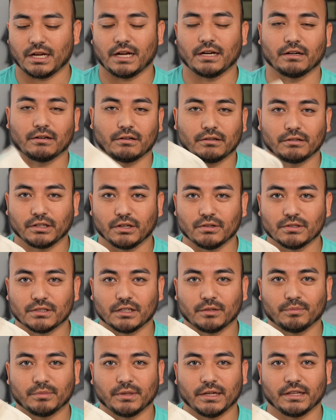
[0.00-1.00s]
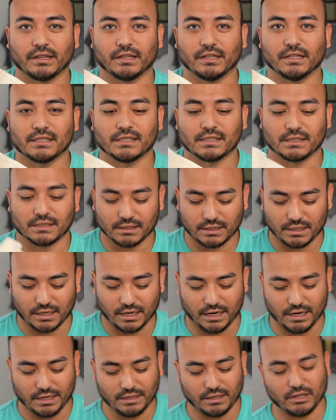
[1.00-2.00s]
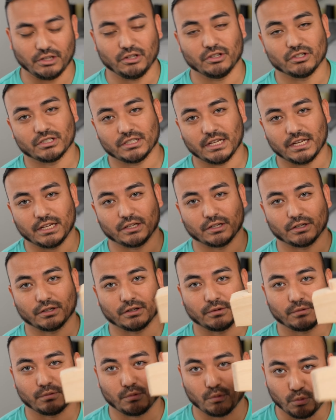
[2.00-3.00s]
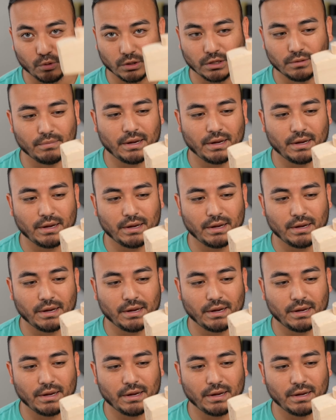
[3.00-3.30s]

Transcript: kind of close it up like this. And then you just take your wooden